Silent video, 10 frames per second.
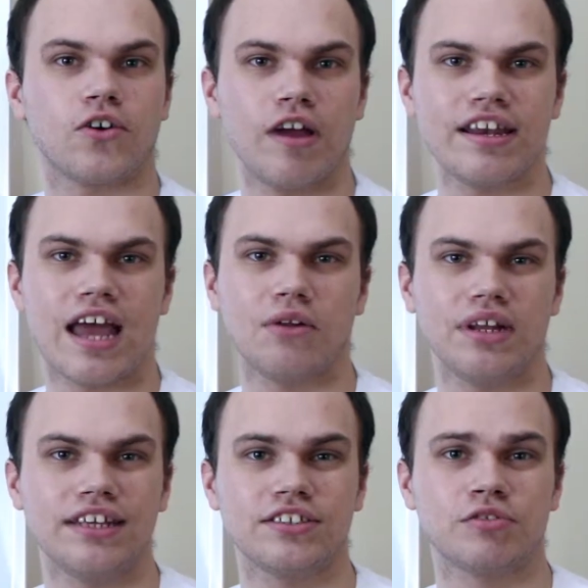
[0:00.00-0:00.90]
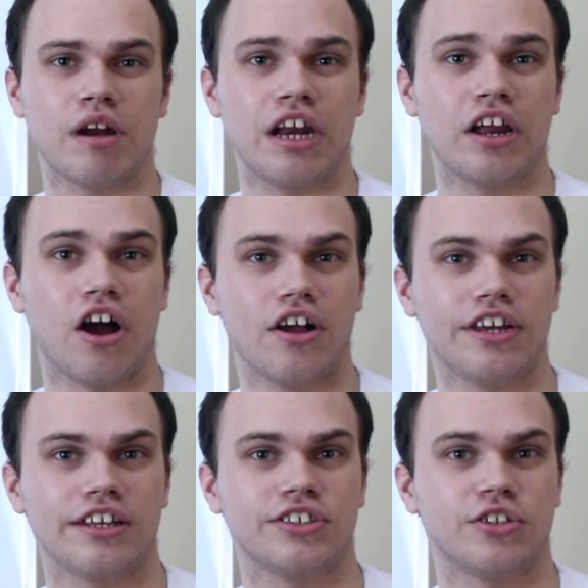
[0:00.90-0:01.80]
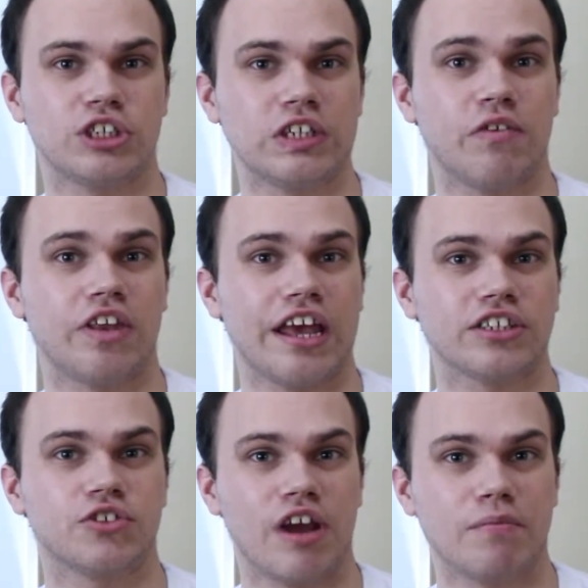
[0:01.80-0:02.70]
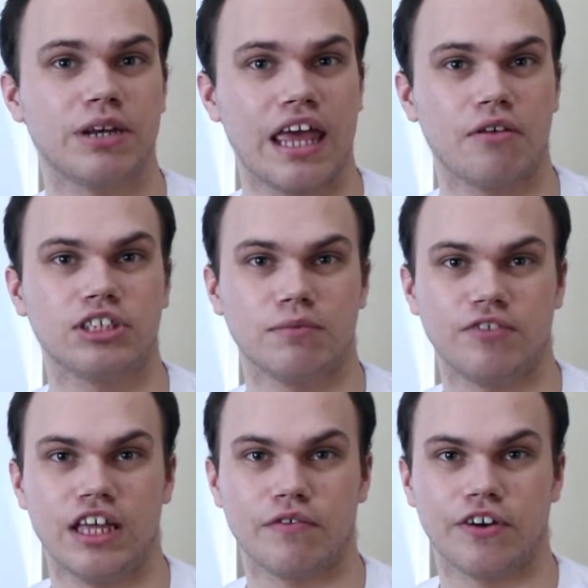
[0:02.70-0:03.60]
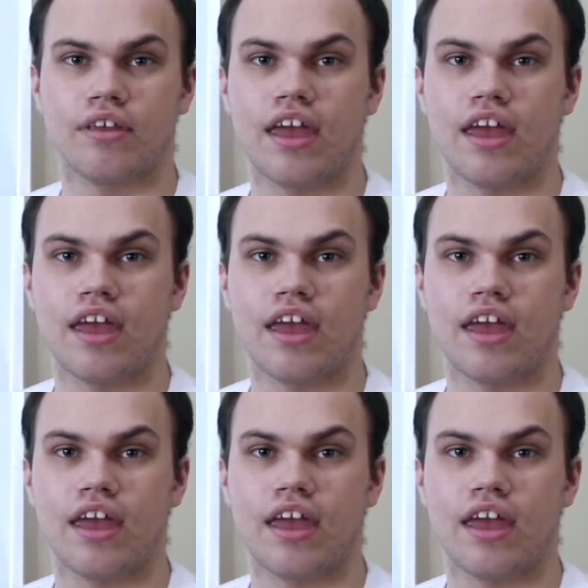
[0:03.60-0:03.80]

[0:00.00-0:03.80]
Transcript: Right now, Lay's is running a contest searching for the next great potato chip flavor.